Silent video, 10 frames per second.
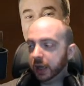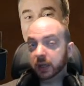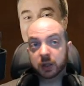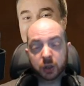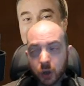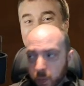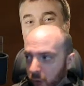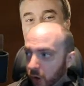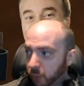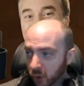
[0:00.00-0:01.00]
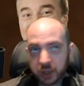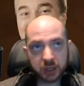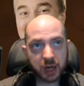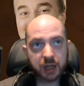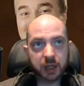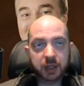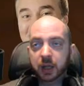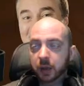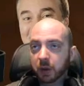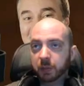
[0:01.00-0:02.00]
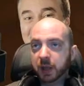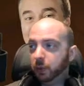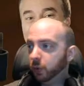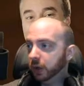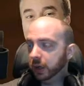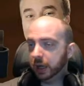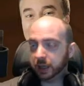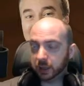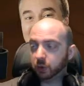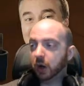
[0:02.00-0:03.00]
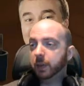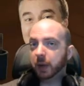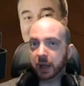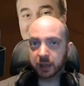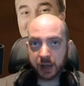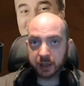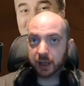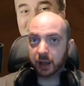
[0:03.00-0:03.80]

It is super appreciated when people subscribe and donate,